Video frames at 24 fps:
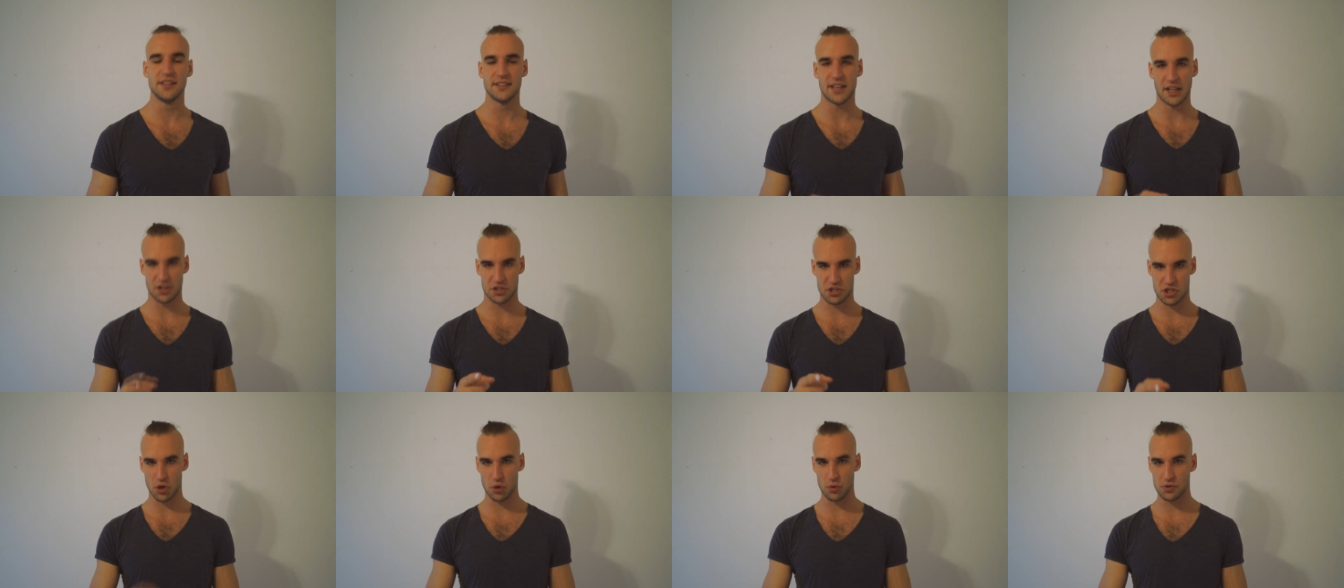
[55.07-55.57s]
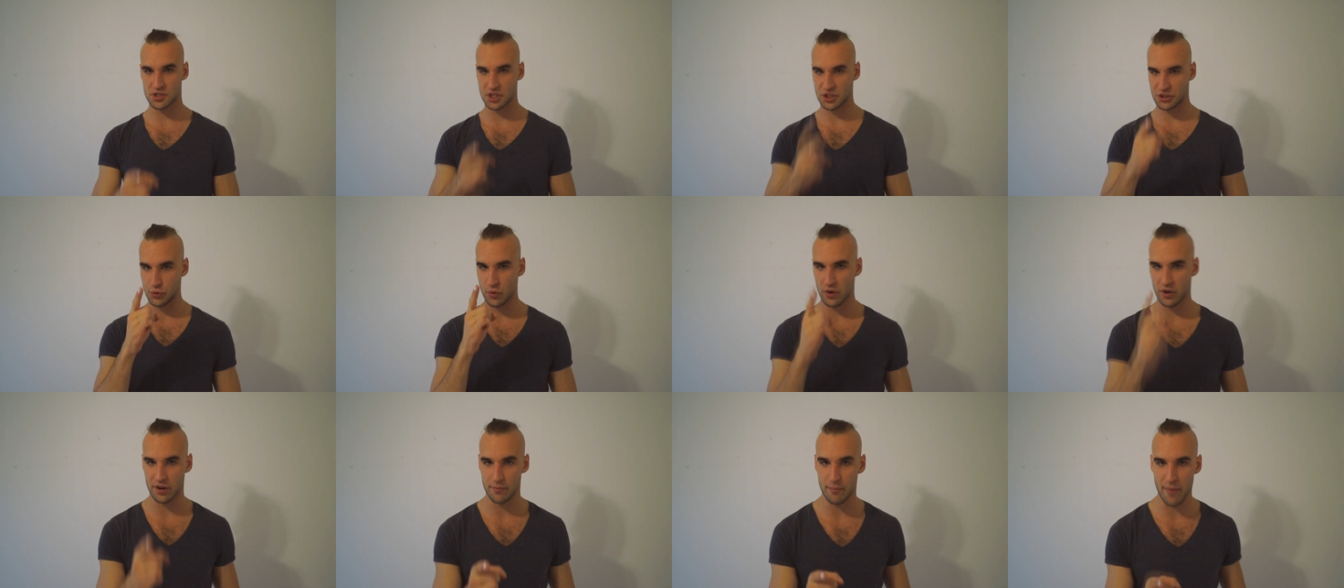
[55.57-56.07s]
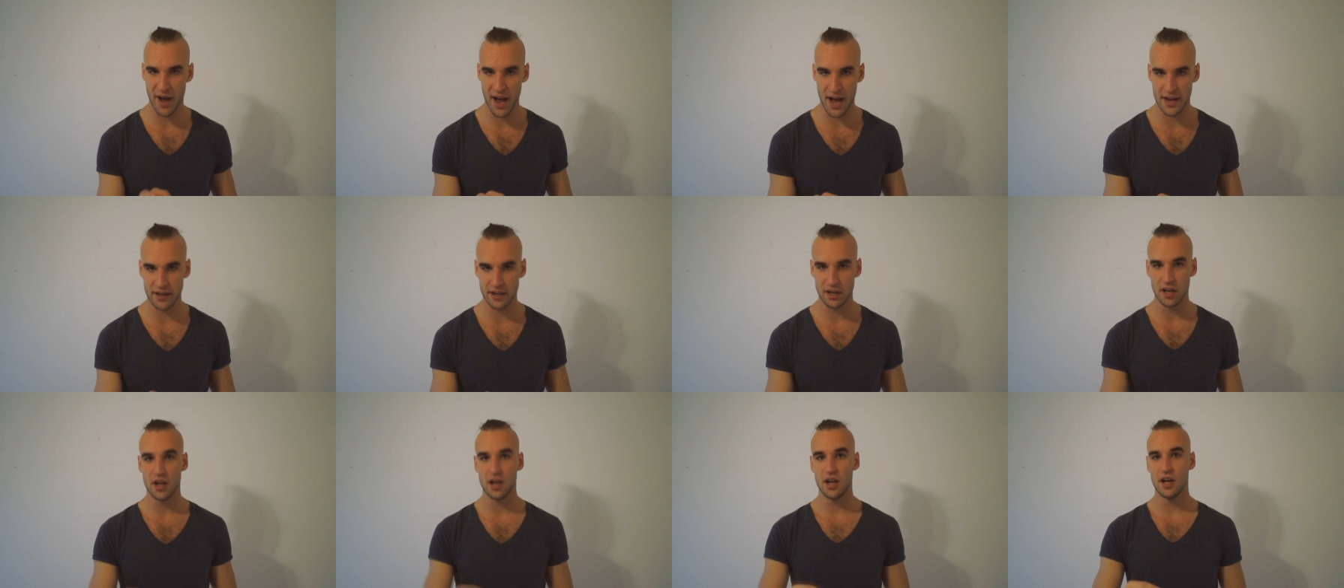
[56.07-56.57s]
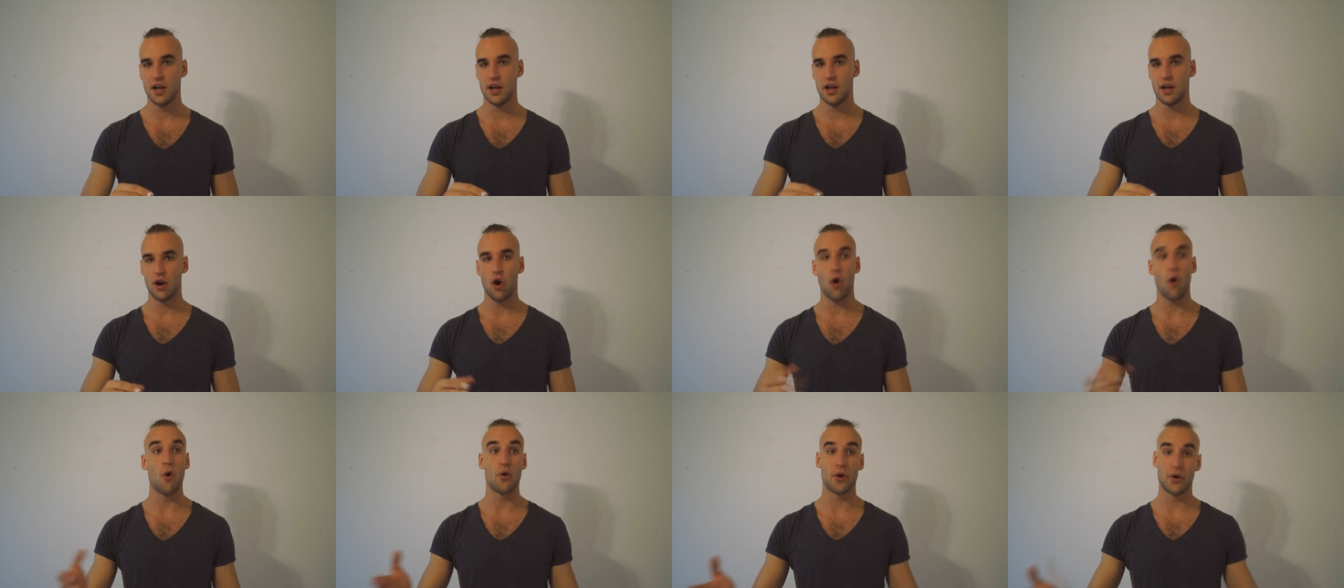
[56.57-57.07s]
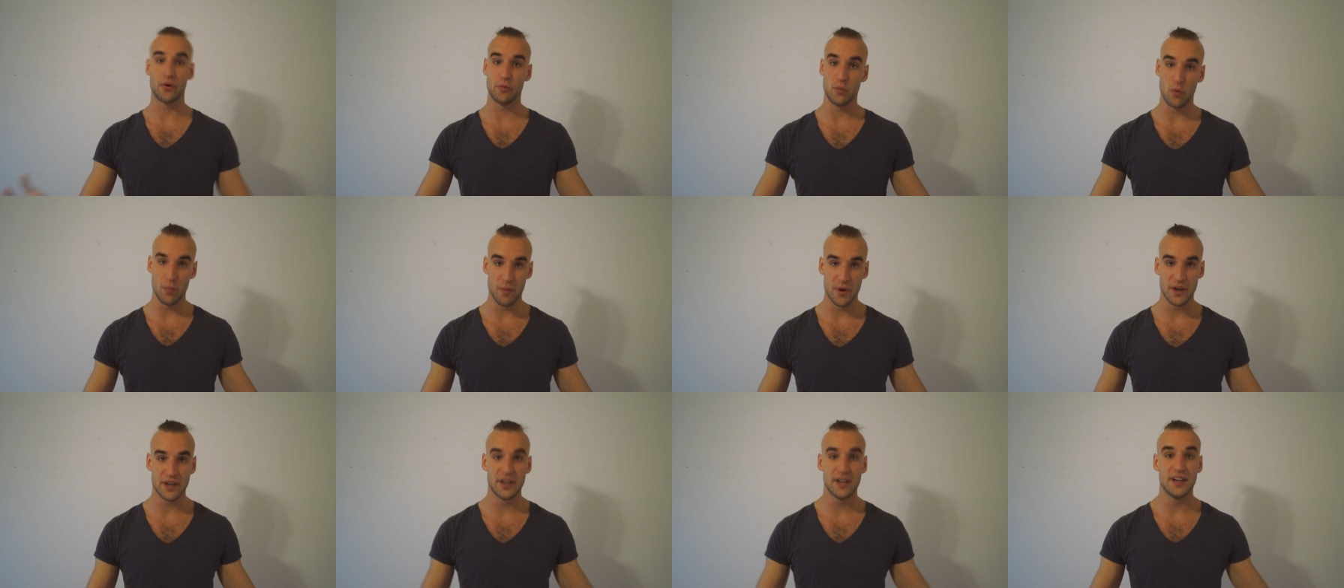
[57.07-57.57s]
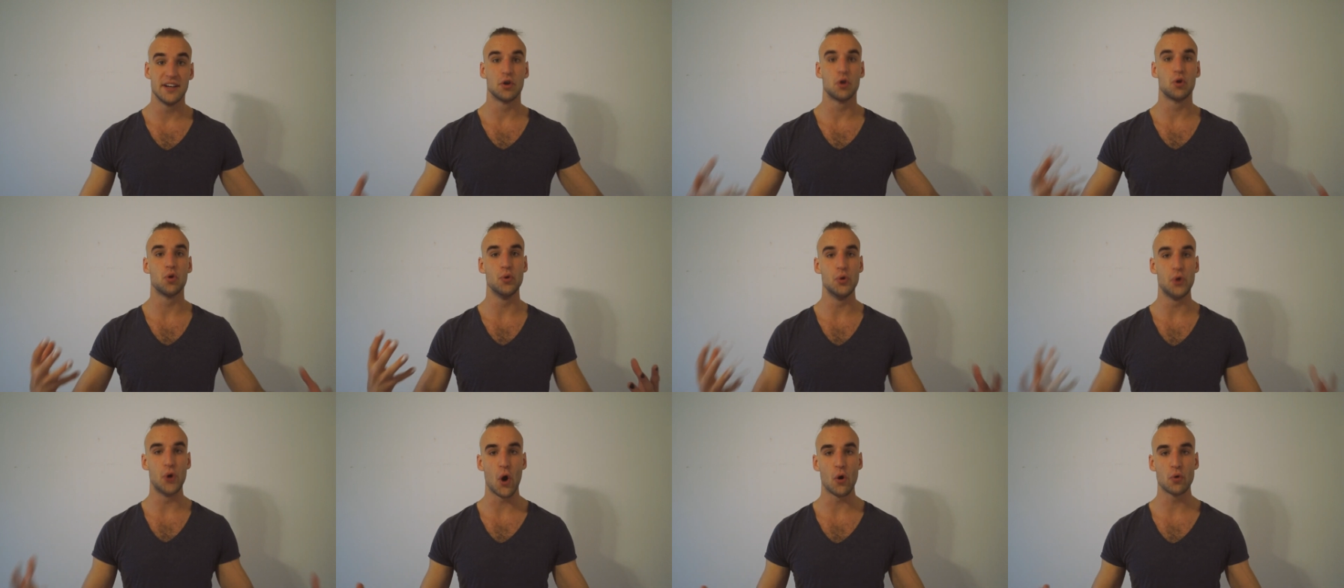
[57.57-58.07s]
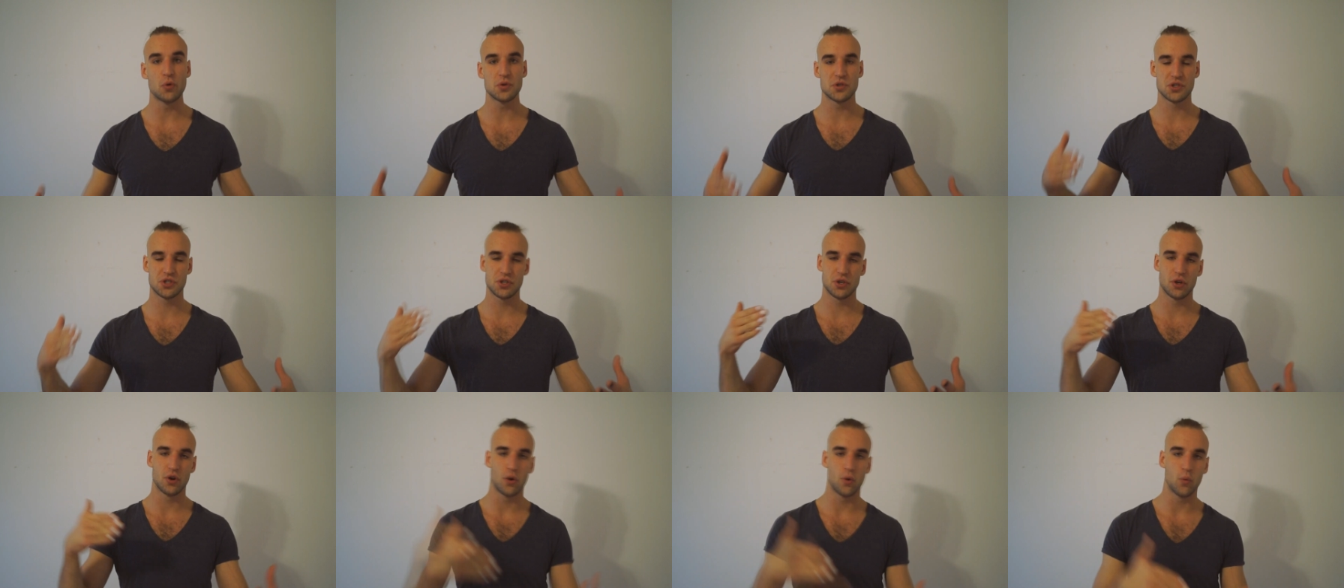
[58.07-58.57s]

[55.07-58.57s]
That shows that you are a man or a woman who knows